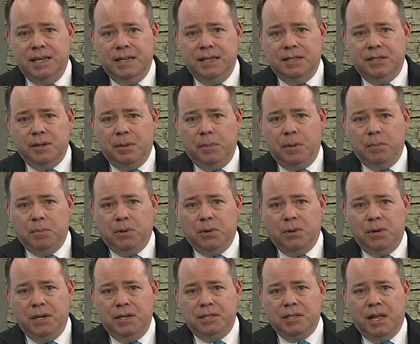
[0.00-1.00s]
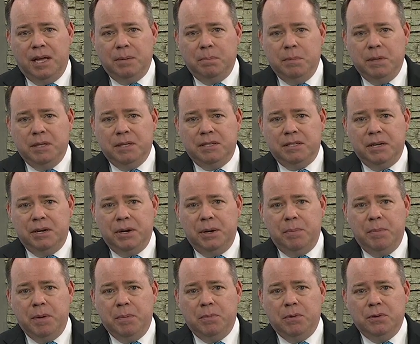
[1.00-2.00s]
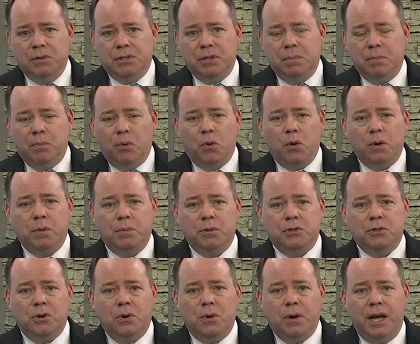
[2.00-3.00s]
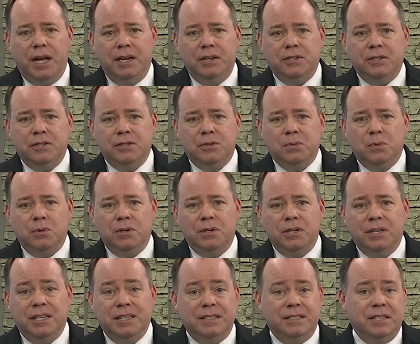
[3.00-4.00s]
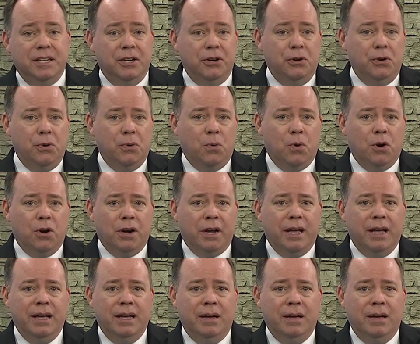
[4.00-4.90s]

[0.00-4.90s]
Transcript: Some employees like military members and Border Patrol agents would continue to work,